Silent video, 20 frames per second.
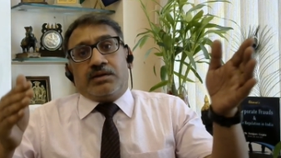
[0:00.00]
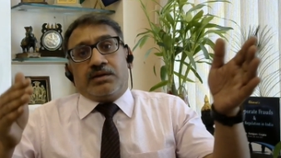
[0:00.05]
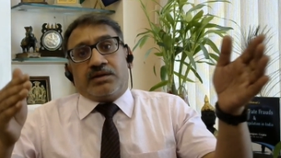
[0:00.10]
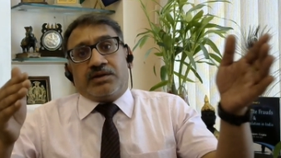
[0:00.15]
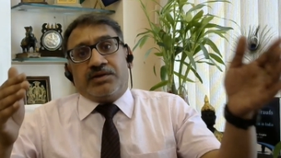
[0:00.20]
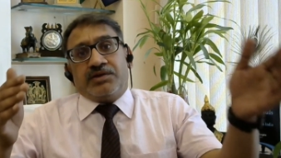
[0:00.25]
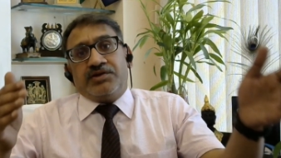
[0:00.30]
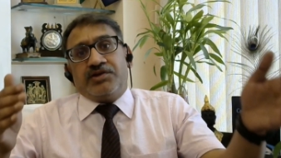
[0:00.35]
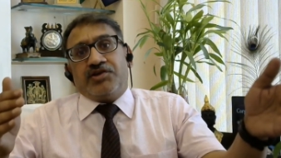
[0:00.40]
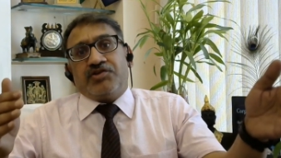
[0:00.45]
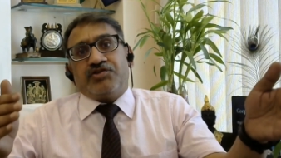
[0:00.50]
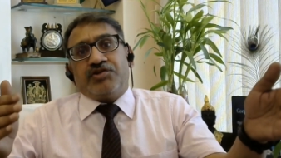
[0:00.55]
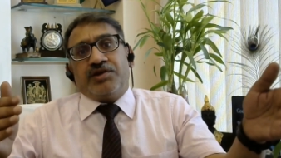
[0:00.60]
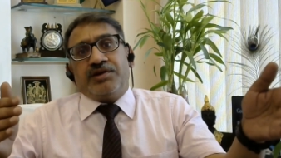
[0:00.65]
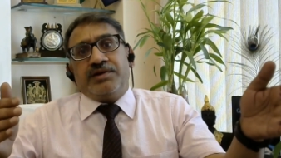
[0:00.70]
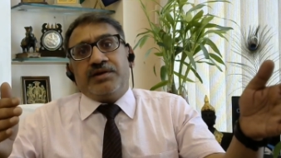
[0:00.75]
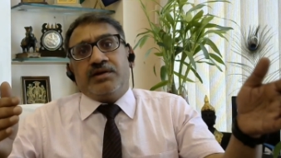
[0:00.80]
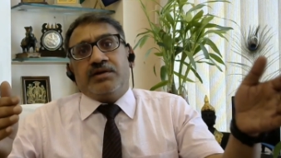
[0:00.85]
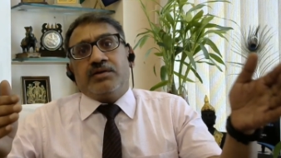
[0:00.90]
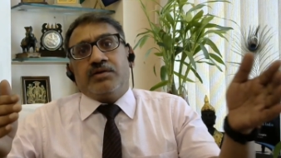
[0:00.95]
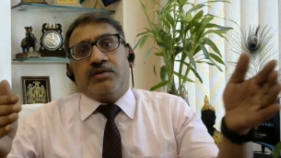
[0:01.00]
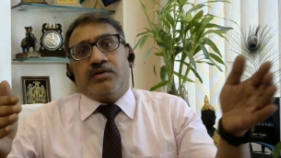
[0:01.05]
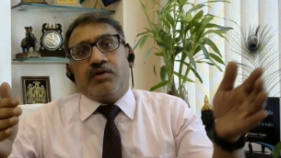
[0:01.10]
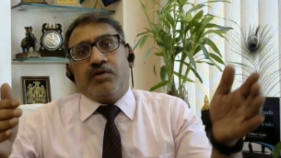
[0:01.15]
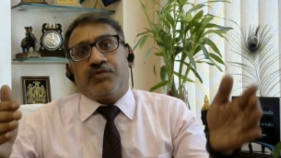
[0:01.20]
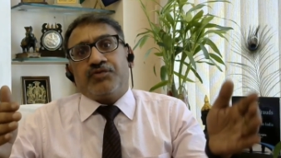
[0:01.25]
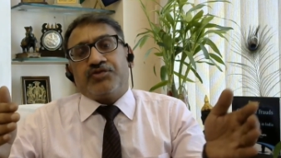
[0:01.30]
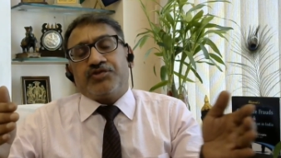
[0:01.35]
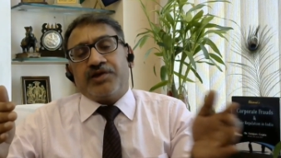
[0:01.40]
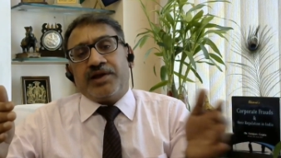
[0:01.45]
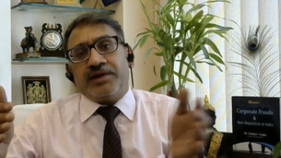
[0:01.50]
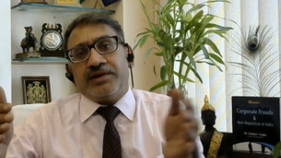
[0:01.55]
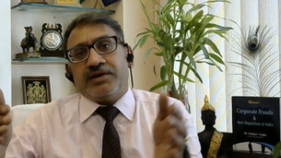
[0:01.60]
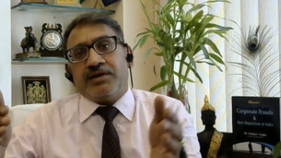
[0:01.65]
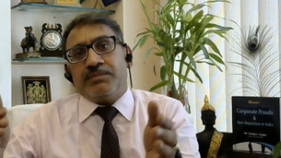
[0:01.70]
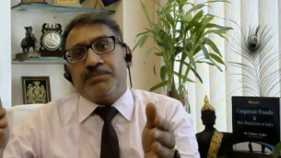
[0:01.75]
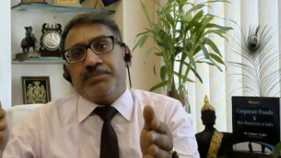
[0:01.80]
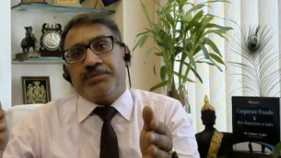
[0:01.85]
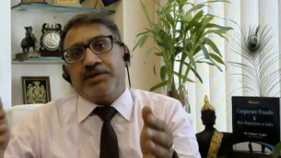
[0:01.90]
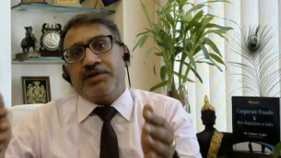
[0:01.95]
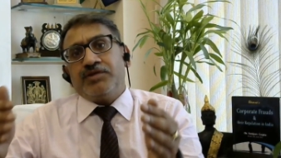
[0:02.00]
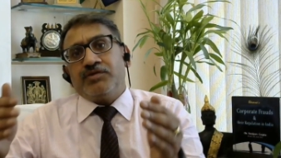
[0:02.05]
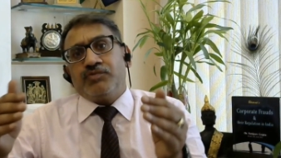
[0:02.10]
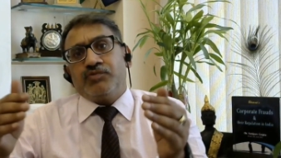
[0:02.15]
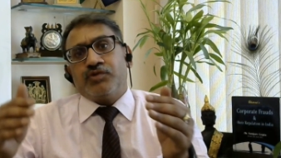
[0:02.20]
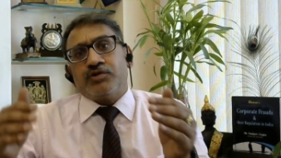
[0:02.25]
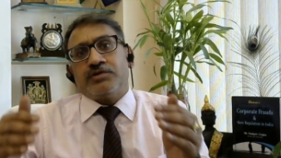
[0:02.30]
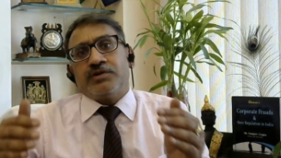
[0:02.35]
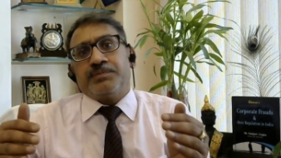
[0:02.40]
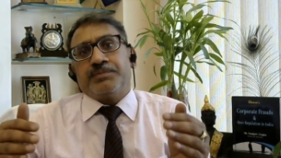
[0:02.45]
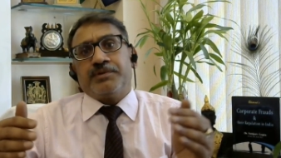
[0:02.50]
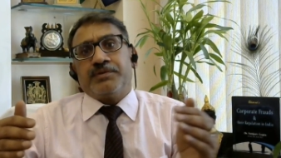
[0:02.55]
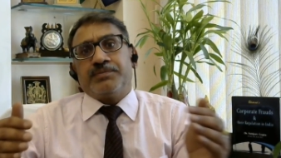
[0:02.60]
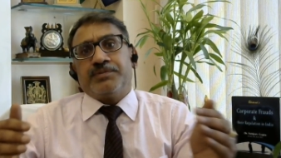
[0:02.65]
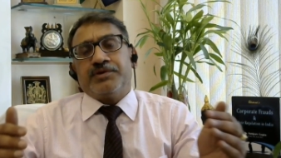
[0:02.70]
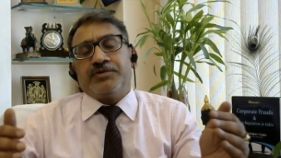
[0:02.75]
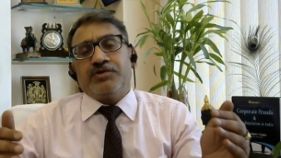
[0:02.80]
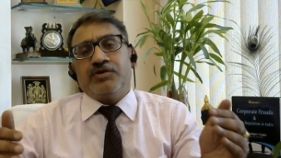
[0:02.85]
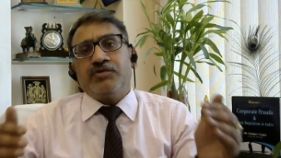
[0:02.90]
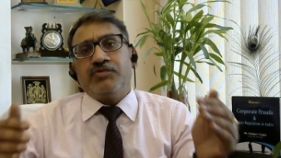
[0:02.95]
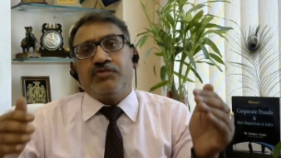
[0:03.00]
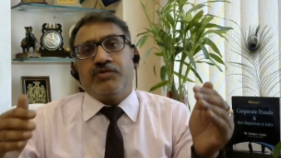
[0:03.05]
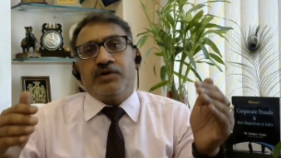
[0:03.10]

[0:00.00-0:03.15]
creation of shell companies for the purpose of